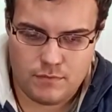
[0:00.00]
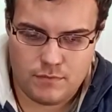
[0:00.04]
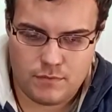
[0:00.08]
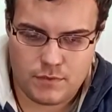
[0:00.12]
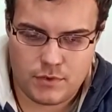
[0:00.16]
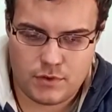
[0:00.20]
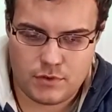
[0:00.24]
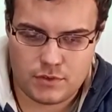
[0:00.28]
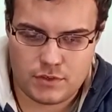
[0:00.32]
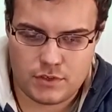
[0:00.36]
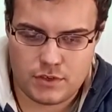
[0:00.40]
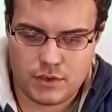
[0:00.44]

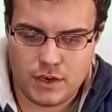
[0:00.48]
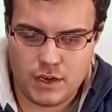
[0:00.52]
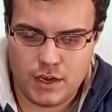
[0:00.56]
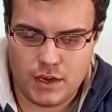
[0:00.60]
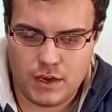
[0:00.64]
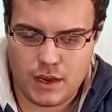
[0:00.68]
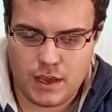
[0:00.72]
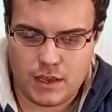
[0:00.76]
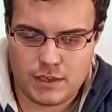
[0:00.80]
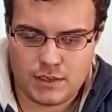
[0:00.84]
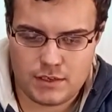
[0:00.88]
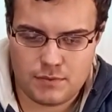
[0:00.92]
because really
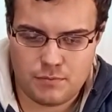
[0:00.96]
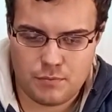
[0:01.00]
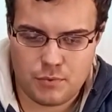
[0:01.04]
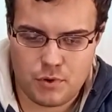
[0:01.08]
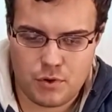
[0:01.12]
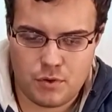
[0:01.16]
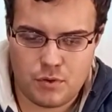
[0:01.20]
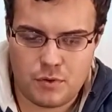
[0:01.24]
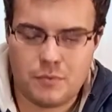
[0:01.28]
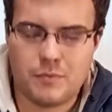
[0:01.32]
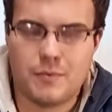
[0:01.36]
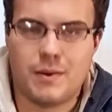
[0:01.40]
that's a
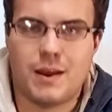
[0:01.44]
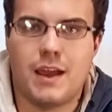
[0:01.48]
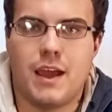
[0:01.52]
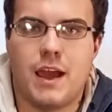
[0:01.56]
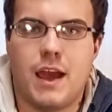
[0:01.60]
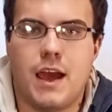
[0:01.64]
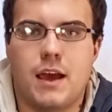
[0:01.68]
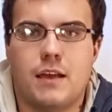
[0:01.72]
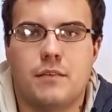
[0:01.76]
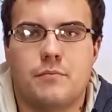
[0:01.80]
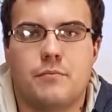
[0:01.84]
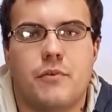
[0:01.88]
problem I
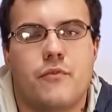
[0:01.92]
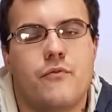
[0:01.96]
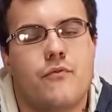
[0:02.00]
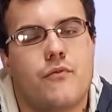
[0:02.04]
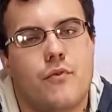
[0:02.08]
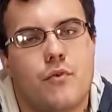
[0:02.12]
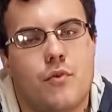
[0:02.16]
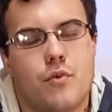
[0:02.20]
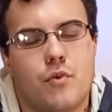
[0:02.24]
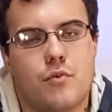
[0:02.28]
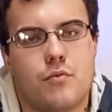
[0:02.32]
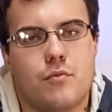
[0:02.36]
had
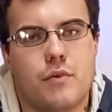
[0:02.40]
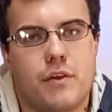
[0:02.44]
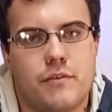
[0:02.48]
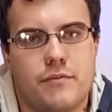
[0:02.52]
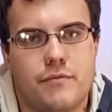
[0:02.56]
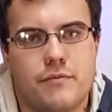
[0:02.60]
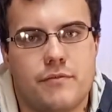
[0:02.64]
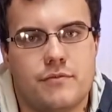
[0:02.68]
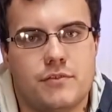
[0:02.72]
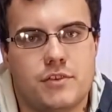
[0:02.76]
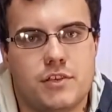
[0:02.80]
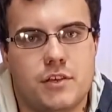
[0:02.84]
before with
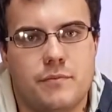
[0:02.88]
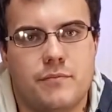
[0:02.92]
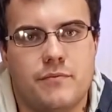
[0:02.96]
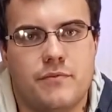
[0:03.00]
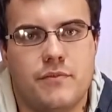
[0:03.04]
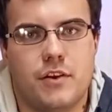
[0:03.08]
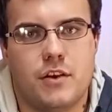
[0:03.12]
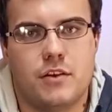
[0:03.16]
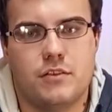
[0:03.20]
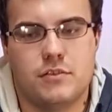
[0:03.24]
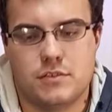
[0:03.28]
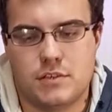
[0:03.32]
cheap
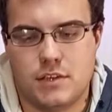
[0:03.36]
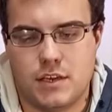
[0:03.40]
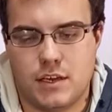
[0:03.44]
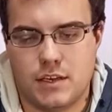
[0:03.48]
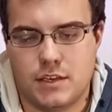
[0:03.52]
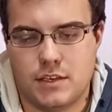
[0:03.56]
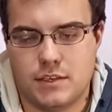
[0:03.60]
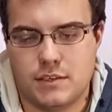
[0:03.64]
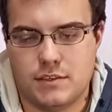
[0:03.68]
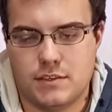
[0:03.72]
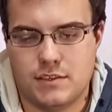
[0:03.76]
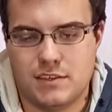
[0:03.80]
phones
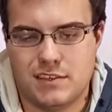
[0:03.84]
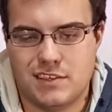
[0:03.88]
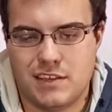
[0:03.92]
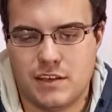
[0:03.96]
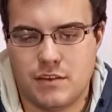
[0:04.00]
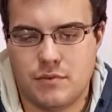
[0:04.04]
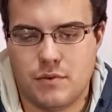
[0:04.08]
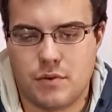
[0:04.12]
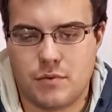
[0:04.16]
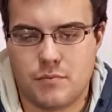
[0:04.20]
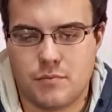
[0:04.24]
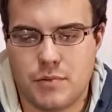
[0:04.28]
like these, is
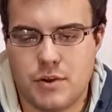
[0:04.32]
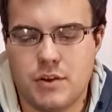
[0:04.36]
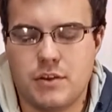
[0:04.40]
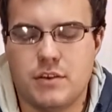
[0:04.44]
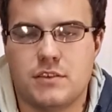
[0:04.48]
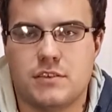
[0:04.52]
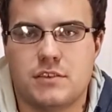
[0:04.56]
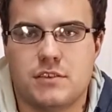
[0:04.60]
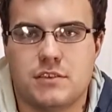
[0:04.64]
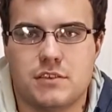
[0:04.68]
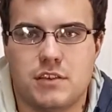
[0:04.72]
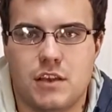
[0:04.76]
they were
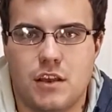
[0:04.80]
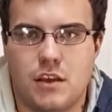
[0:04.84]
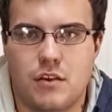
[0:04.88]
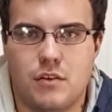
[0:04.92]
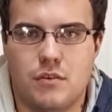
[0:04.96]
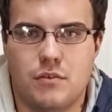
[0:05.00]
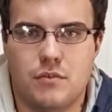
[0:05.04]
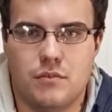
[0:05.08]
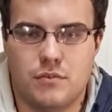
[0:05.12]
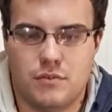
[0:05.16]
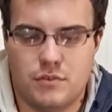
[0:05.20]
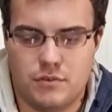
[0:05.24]
pretty
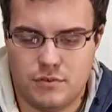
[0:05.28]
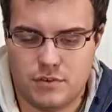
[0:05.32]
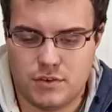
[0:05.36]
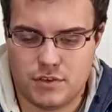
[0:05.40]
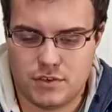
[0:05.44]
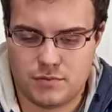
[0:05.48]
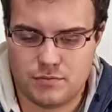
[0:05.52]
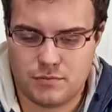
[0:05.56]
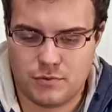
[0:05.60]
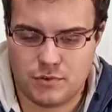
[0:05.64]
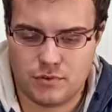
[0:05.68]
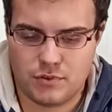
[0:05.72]
slow to
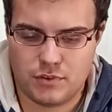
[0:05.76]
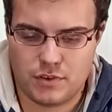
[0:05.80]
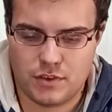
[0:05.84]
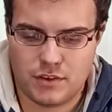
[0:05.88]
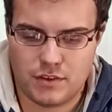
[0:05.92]
respond.